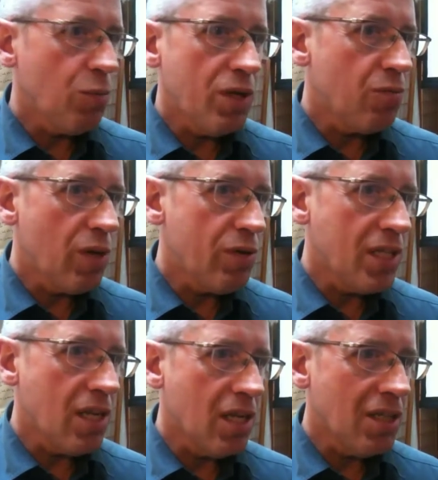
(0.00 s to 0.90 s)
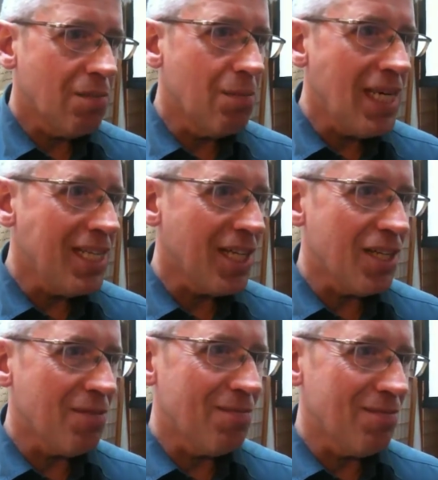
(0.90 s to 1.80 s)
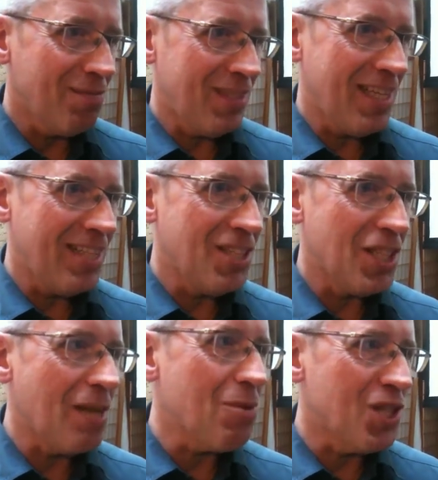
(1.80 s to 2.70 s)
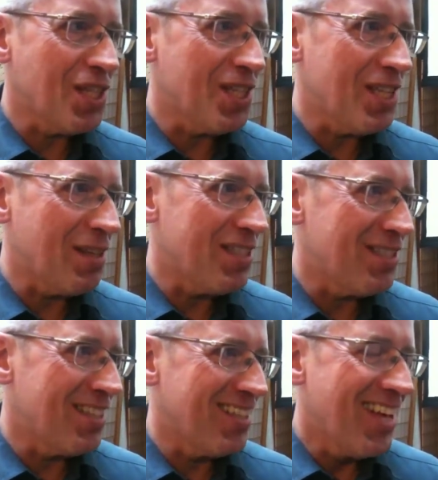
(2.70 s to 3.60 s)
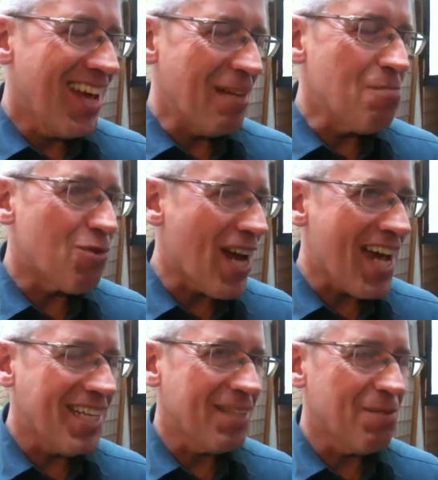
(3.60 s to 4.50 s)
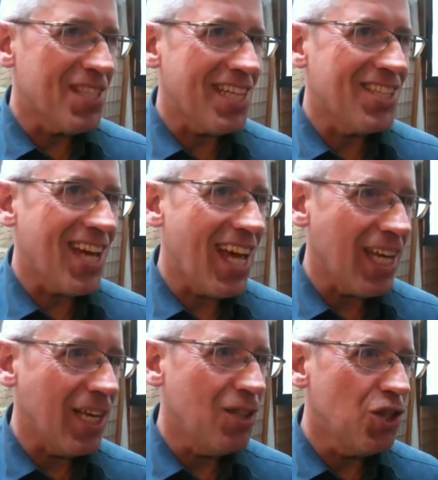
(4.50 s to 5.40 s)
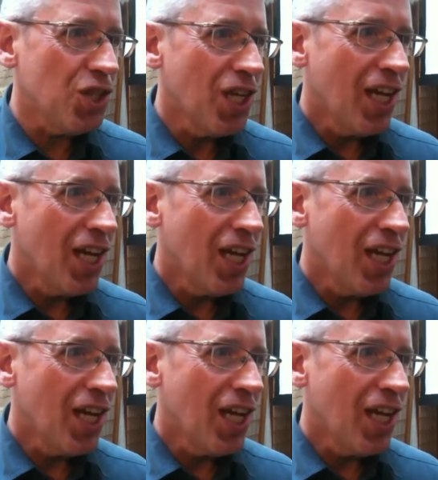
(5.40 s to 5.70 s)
we're in a media and celebrity and brand obsessed age.